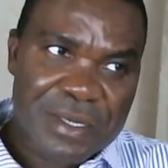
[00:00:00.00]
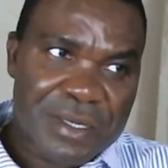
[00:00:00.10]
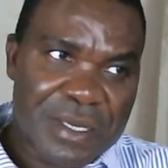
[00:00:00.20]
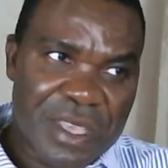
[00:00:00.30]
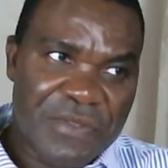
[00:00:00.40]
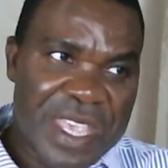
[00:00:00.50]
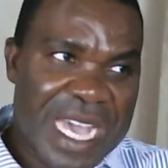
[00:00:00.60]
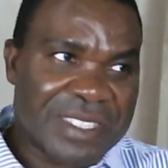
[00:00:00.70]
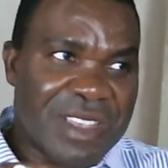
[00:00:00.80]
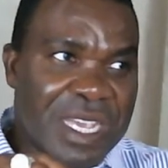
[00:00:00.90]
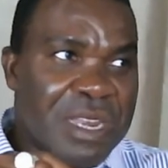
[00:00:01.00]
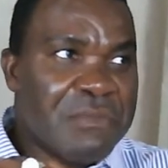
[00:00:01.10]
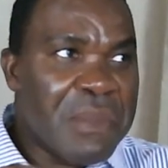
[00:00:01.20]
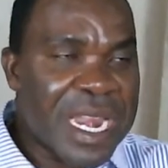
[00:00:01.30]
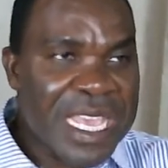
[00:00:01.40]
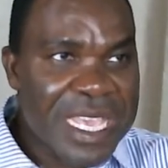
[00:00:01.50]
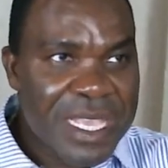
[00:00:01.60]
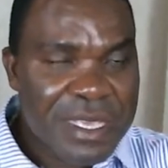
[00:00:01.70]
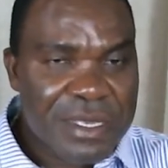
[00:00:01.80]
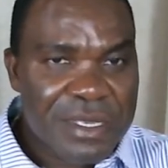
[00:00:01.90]
if he has taken money
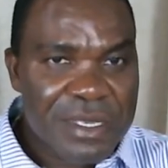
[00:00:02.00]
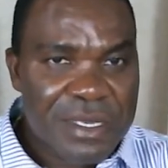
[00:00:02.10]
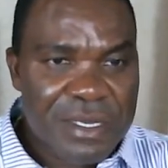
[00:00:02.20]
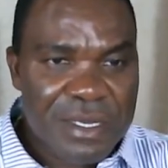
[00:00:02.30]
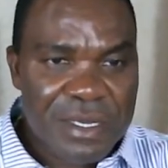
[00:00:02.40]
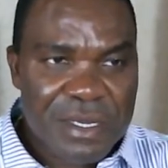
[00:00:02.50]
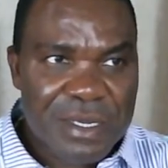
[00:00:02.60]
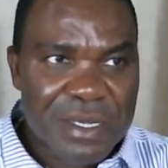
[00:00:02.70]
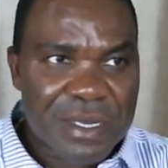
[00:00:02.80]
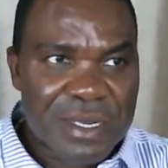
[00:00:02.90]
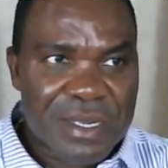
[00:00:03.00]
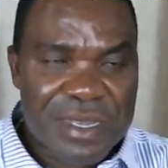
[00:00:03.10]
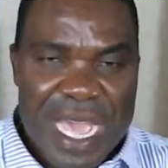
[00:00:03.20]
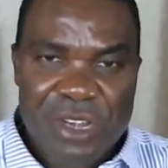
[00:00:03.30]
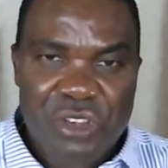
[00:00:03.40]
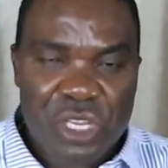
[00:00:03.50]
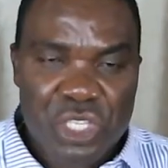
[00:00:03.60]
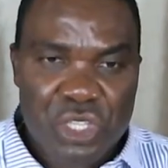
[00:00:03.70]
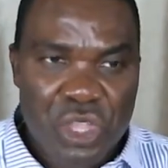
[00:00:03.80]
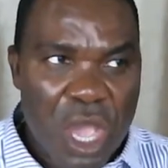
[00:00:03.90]
that
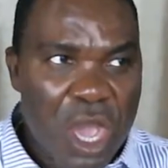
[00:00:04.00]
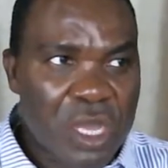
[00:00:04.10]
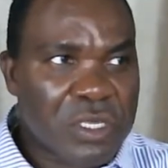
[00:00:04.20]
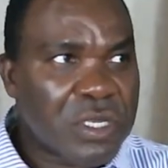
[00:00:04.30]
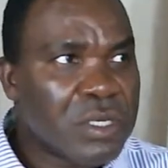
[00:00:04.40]
does not,